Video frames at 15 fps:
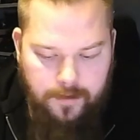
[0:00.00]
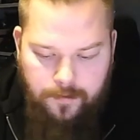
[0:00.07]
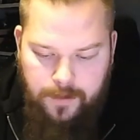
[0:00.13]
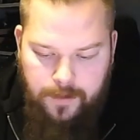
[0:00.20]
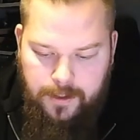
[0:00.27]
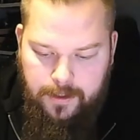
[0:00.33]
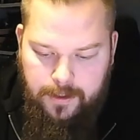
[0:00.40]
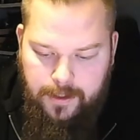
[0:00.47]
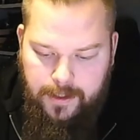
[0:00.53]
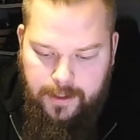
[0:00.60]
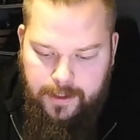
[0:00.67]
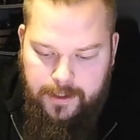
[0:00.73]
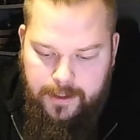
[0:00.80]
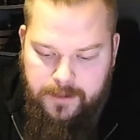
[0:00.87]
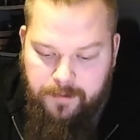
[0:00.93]
We
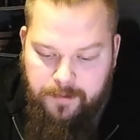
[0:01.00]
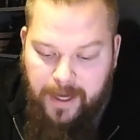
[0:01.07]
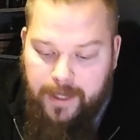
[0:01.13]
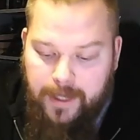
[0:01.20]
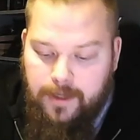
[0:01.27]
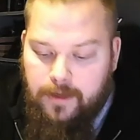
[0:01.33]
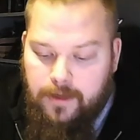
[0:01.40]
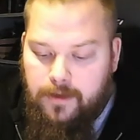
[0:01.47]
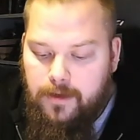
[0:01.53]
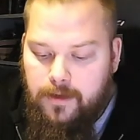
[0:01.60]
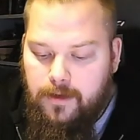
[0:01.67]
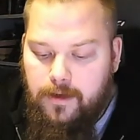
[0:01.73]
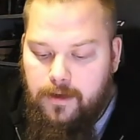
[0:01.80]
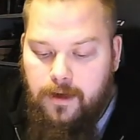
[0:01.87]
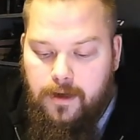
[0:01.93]
need Bane,
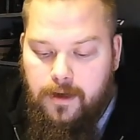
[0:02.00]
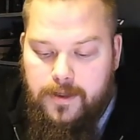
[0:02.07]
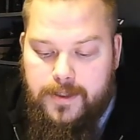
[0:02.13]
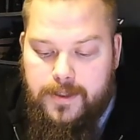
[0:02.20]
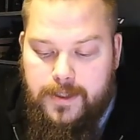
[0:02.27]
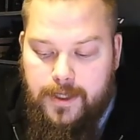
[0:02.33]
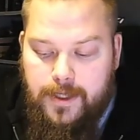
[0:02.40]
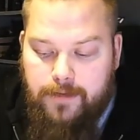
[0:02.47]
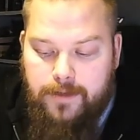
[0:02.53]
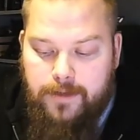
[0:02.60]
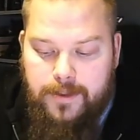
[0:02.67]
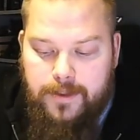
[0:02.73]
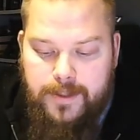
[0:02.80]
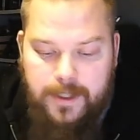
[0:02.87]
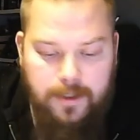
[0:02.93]
Sigrid
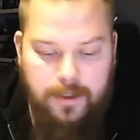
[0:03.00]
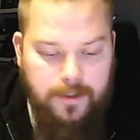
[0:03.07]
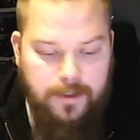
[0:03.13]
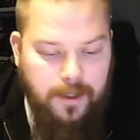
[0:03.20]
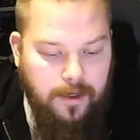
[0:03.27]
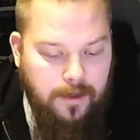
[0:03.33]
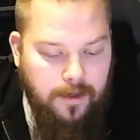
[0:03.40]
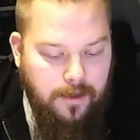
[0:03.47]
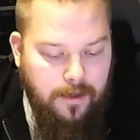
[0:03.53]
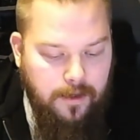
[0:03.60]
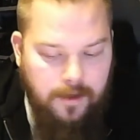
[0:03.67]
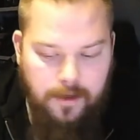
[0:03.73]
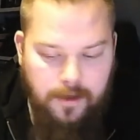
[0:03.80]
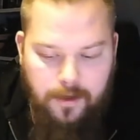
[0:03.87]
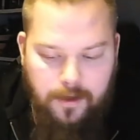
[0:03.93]
and Tilda.
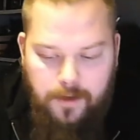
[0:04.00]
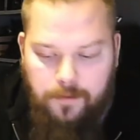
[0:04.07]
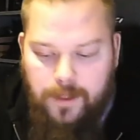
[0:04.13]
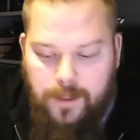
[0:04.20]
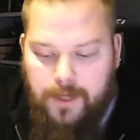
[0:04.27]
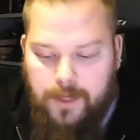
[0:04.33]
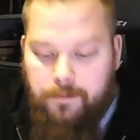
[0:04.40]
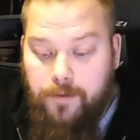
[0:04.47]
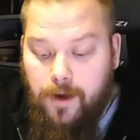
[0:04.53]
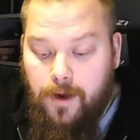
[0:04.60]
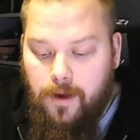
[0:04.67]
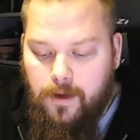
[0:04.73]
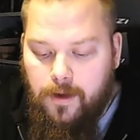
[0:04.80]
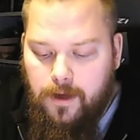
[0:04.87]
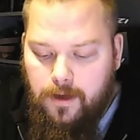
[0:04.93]
We need
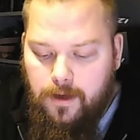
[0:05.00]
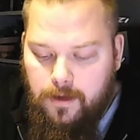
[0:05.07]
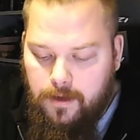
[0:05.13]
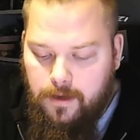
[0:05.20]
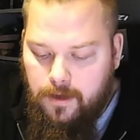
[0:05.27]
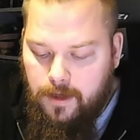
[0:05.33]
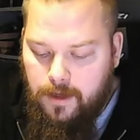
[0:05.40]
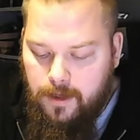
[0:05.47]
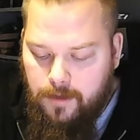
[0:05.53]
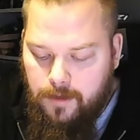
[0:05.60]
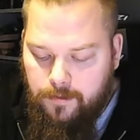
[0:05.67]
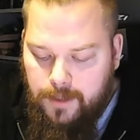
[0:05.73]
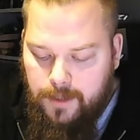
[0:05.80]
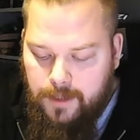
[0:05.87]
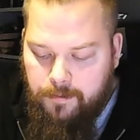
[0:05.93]
Braga.
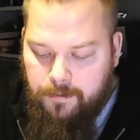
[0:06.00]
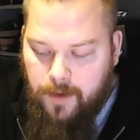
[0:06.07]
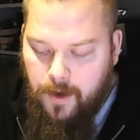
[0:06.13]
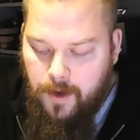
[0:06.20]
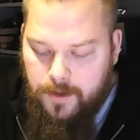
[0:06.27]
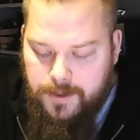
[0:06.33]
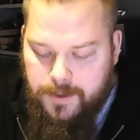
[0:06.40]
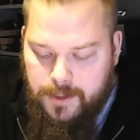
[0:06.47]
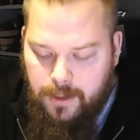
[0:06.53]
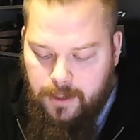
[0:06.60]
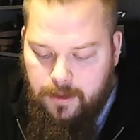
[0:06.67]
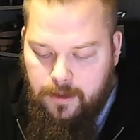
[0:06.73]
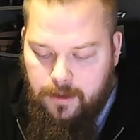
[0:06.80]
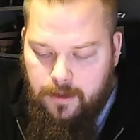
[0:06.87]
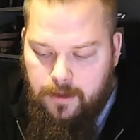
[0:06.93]
We need Percy.
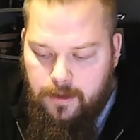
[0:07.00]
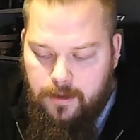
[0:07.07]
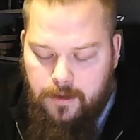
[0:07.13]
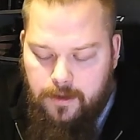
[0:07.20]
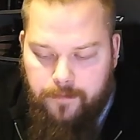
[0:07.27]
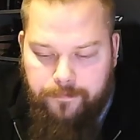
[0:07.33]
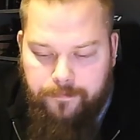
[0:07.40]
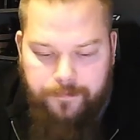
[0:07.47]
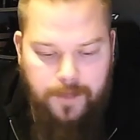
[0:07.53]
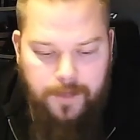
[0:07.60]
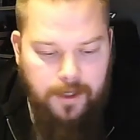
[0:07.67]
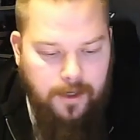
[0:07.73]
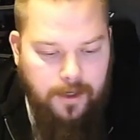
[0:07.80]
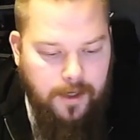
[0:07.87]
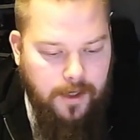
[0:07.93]

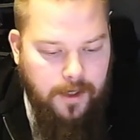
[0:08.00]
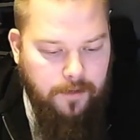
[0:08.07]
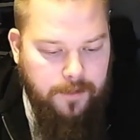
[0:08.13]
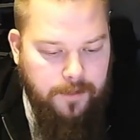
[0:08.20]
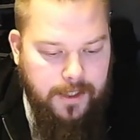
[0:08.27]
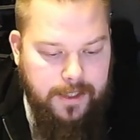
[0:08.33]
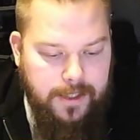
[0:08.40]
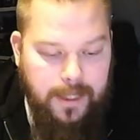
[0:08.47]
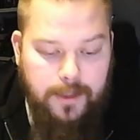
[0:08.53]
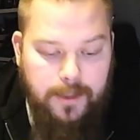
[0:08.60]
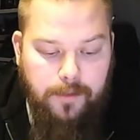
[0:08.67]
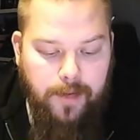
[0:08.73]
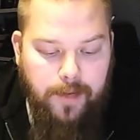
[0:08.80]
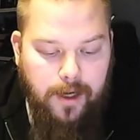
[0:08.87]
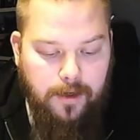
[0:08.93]
We need Hilda
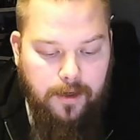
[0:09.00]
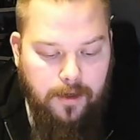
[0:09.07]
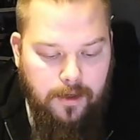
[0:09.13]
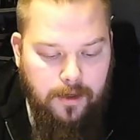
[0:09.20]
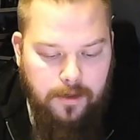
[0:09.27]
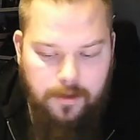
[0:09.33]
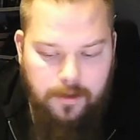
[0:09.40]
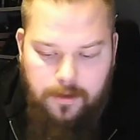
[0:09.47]
Bianca.